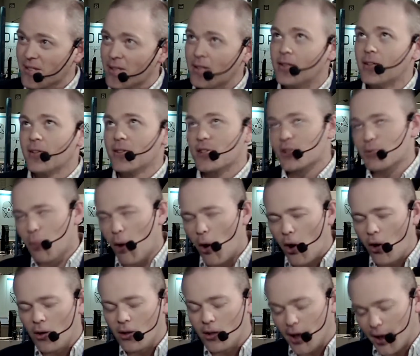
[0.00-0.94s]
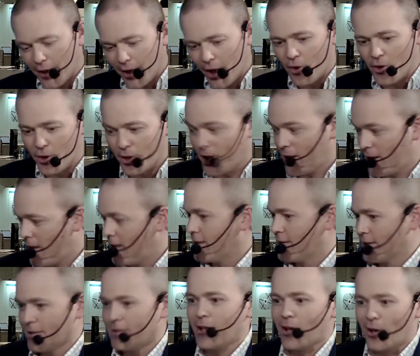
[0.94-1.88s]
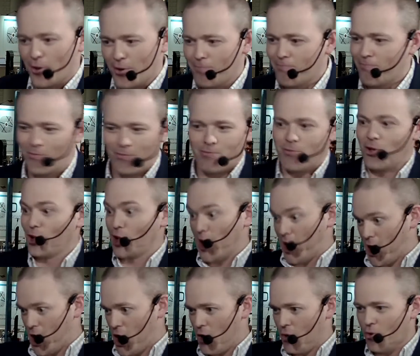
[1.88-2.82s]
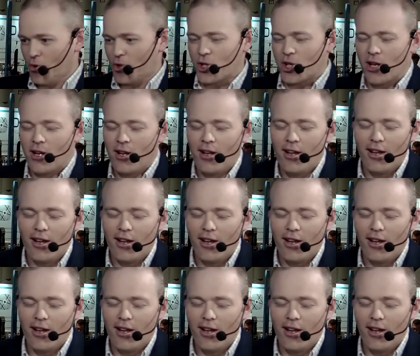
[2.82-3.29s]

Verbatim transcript: Mm. Small, I know they're getting you know they're getting huge,